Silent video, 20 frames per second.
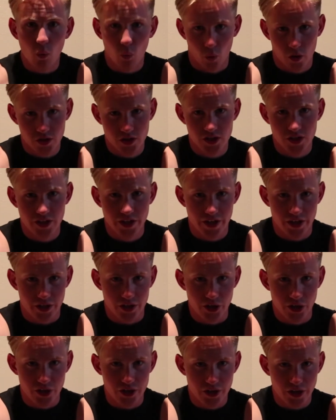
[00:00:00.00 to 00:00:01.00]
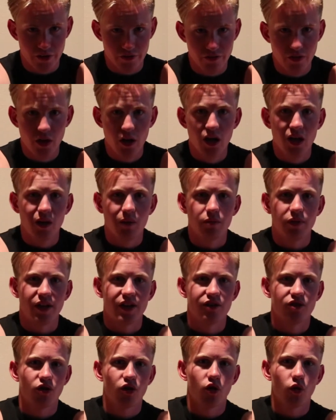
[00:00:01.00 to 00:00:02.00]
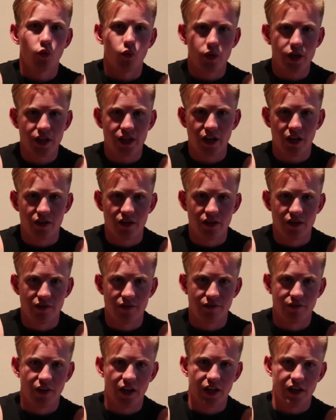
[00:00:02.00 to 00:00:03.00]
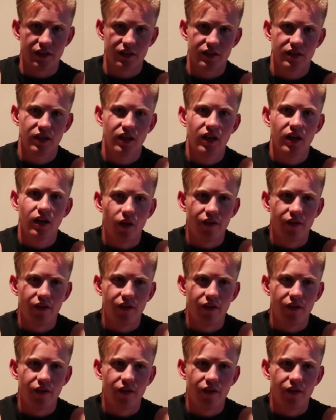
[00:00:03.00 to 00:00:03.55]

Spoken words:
Once you get good enough, plan your whole week out in advance.